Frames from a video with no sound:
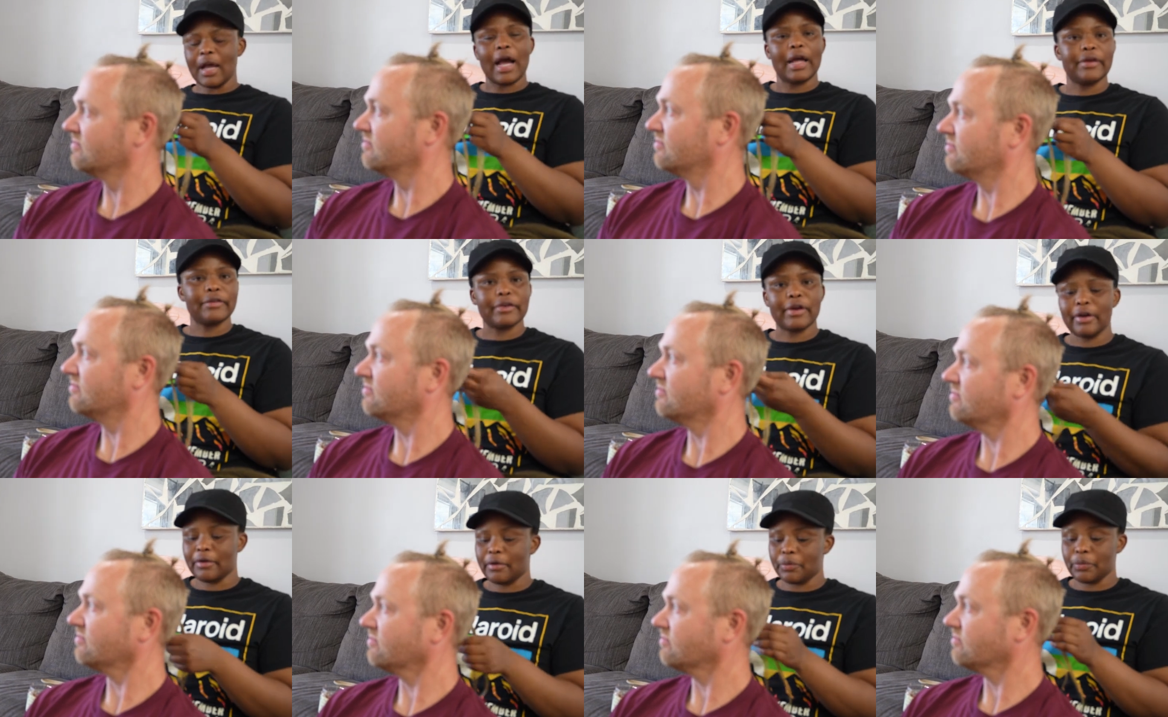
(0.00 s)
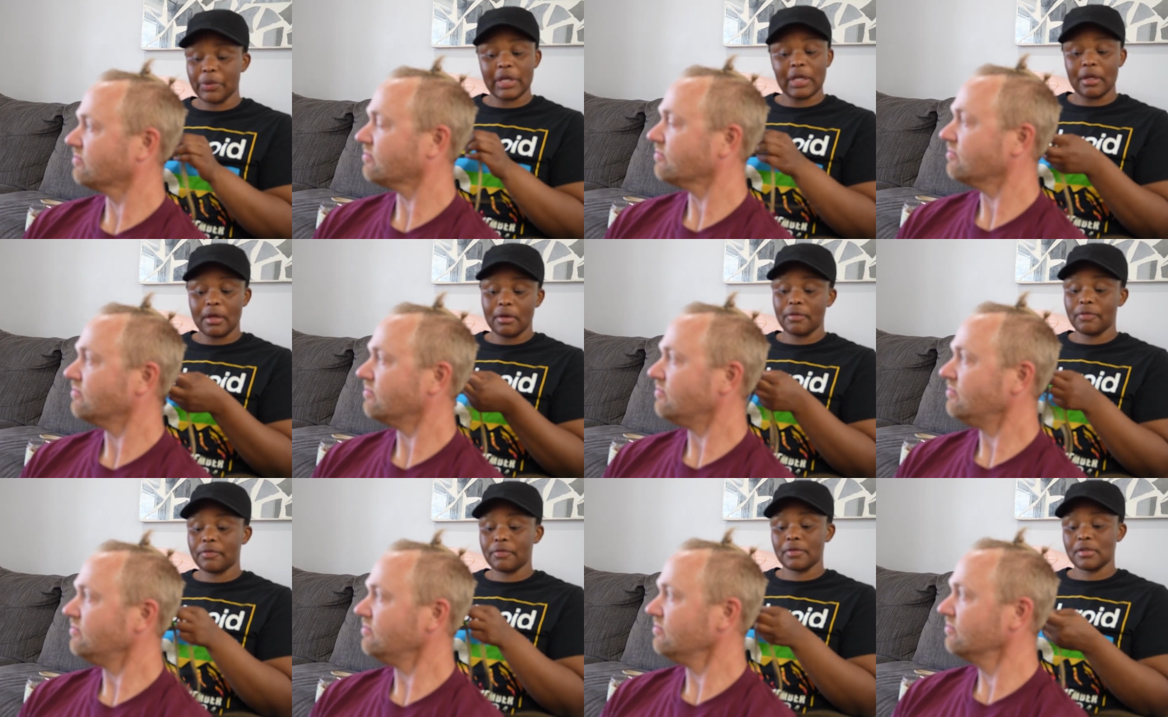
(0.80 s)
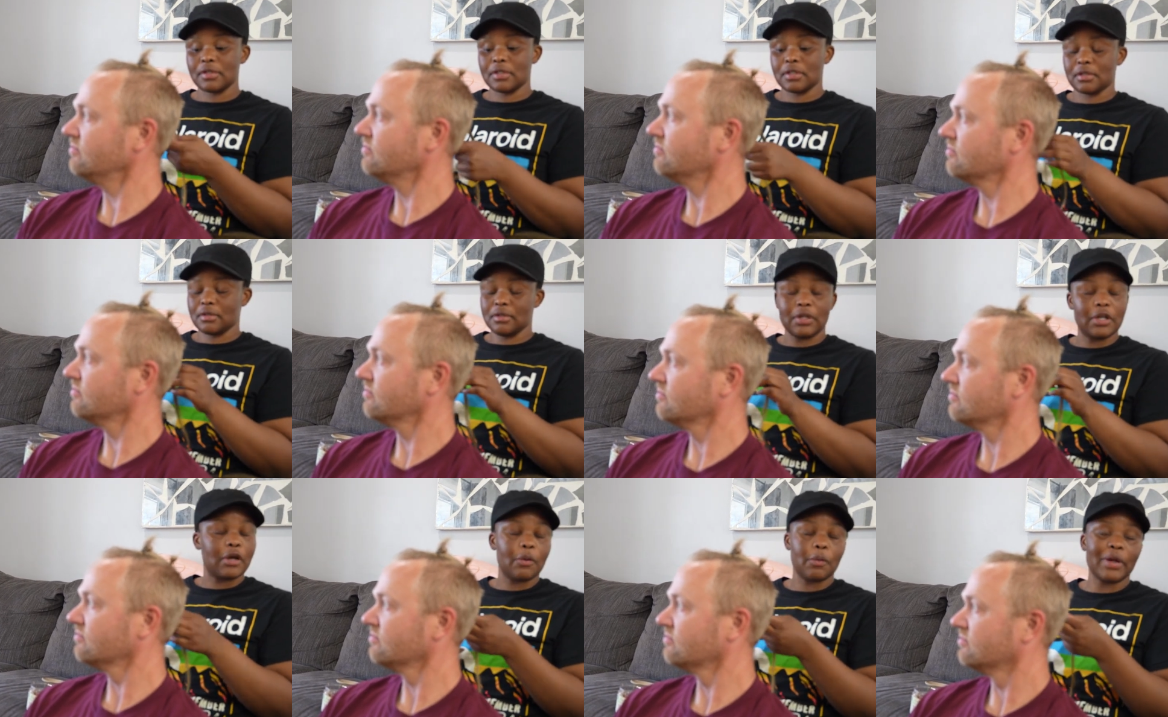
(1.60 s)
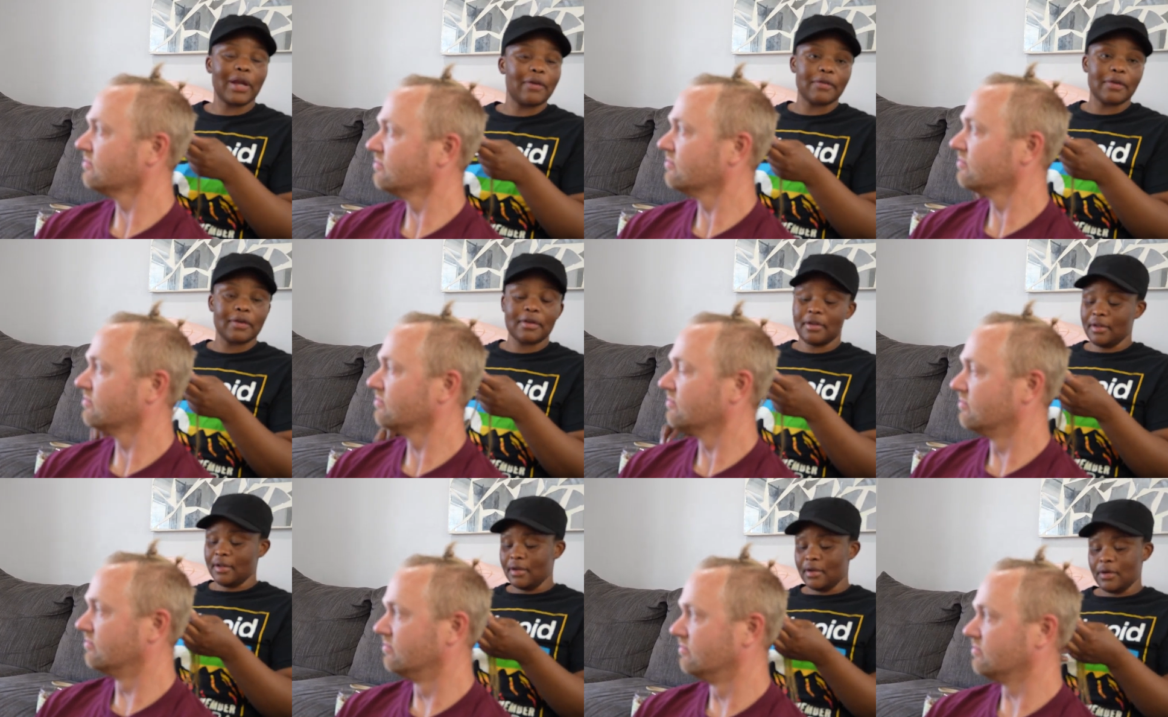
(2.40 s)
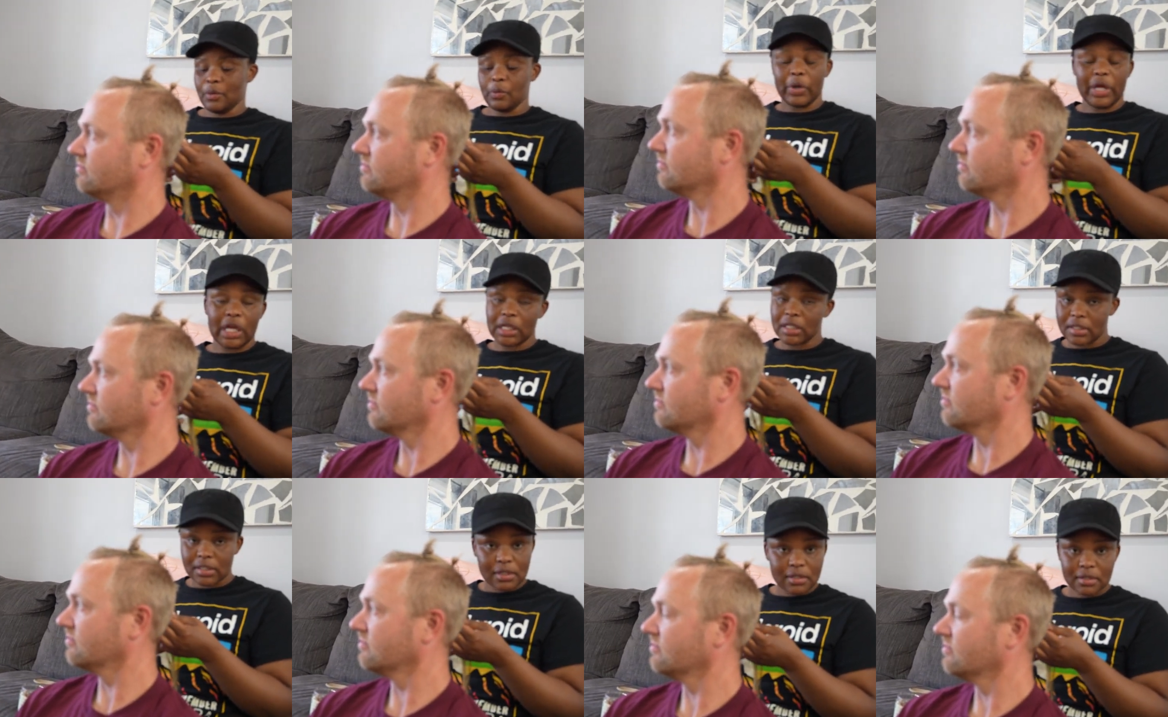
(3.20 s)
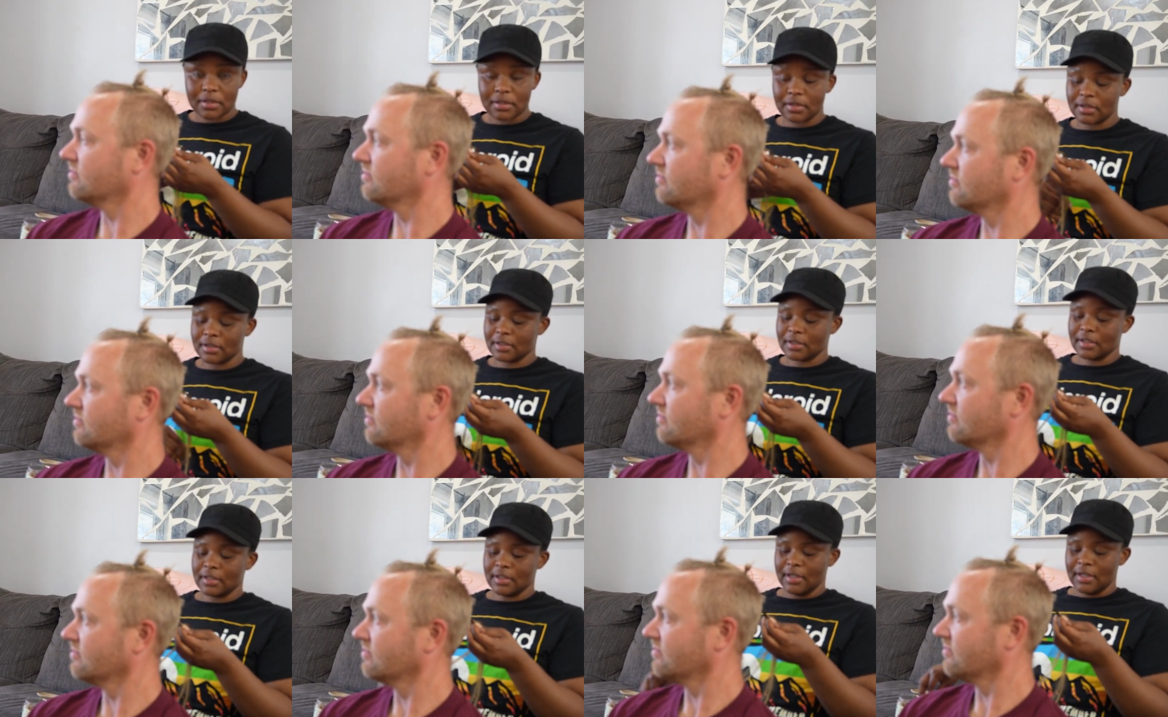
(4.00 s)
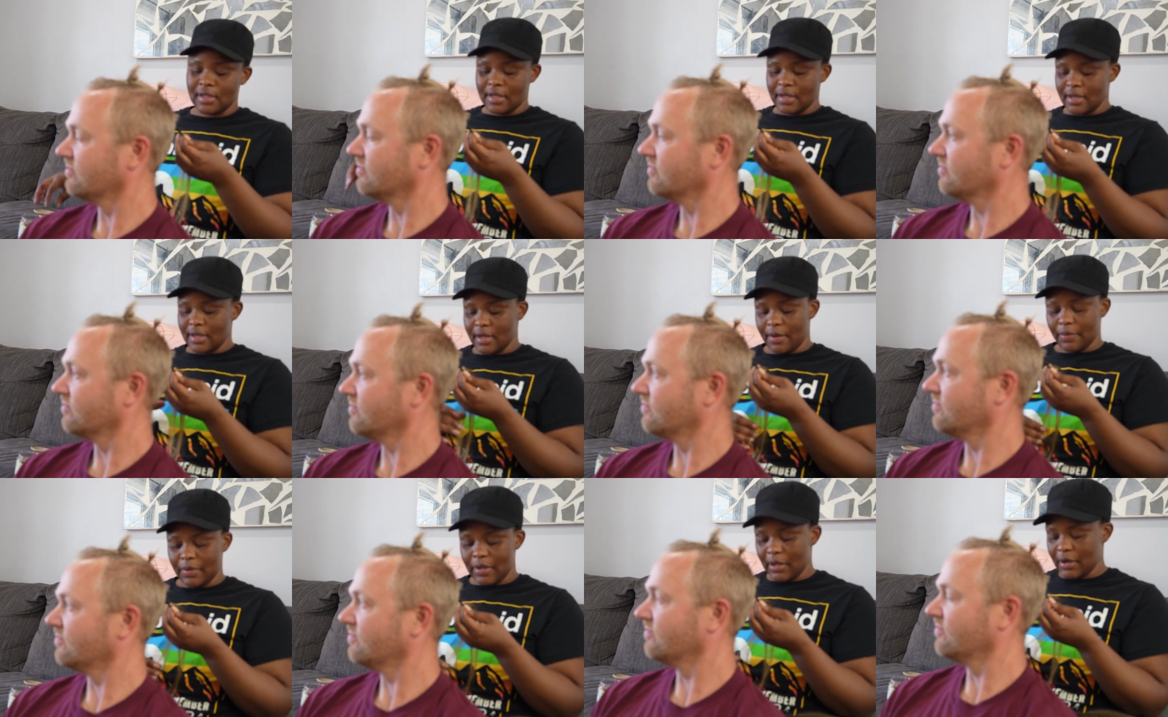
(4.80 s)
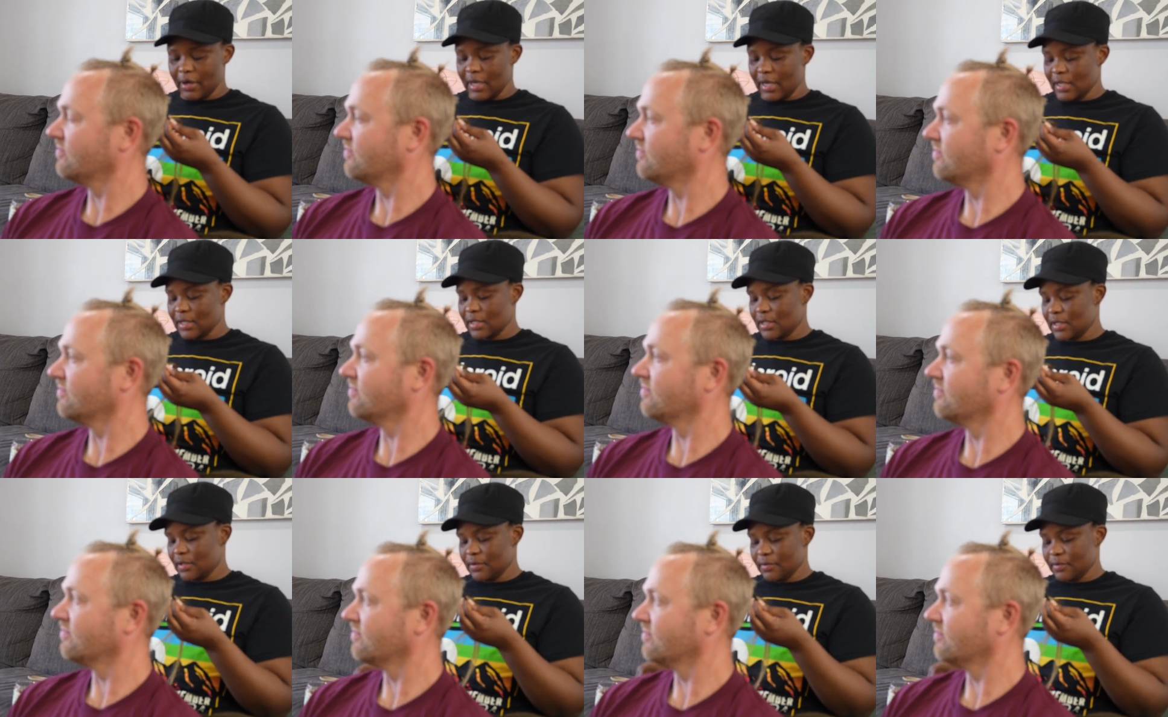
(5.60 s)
Speaker 1: I don't know. Weave. You know, whatever. Wigs. I'm curious.